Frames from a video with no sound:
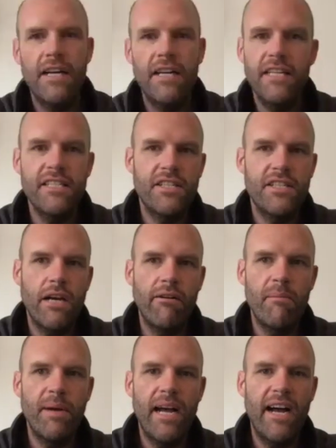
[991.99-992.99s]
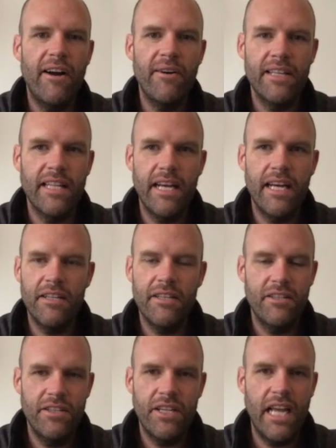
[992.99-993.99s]
it is so empowering that
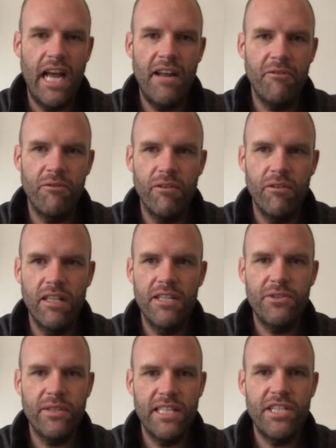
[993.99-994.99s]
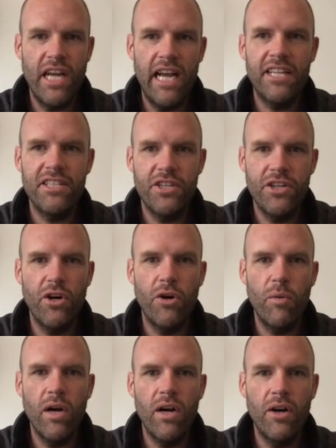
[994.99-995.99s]
you can literally change your
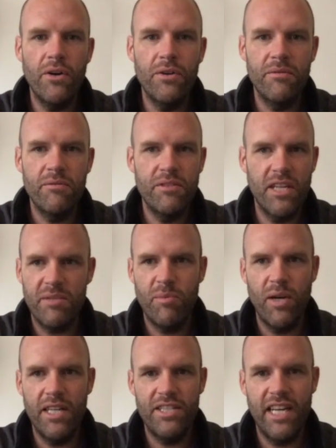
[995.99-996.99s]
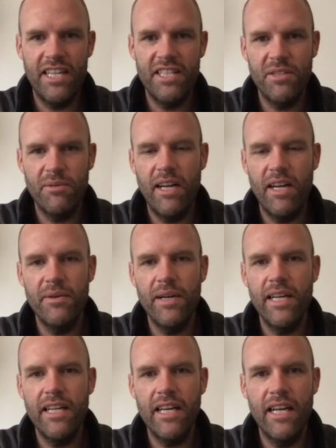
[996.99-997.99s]
world just by changing the way you
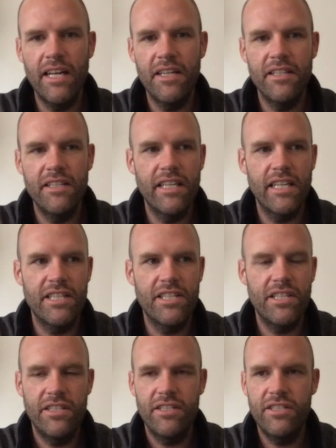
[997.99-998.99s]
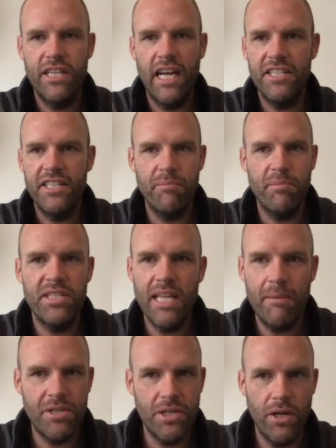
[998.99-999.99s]
eat, and you can change your
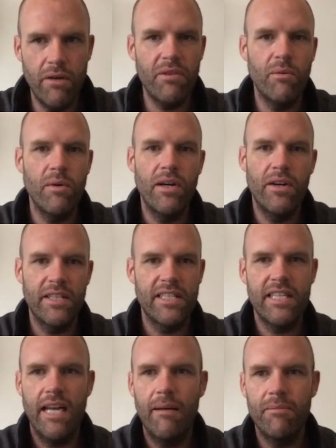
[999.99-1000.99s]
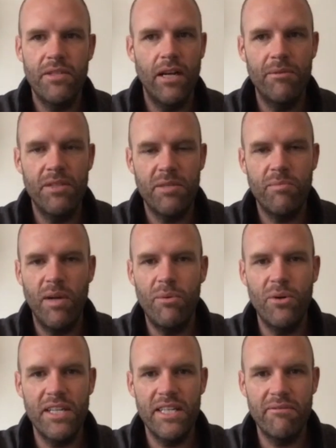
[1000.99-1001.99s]
perception of the world at the same time just by
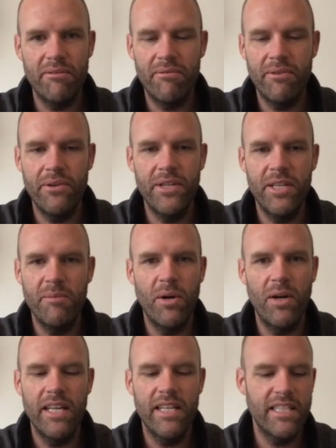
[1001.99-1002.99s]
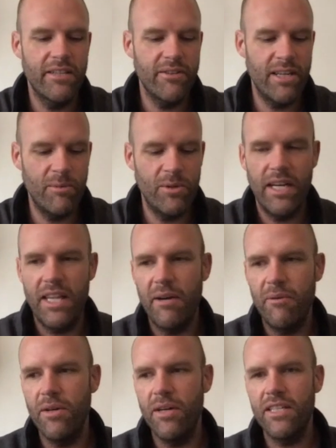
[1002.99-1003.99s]
putting different food in your body. It's incredible how that
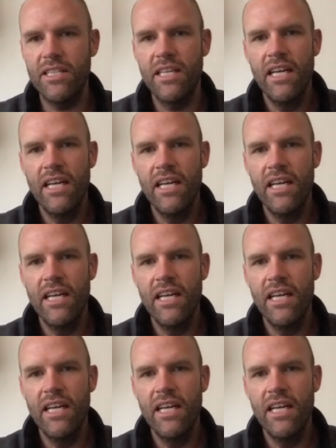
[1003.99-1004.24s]
works.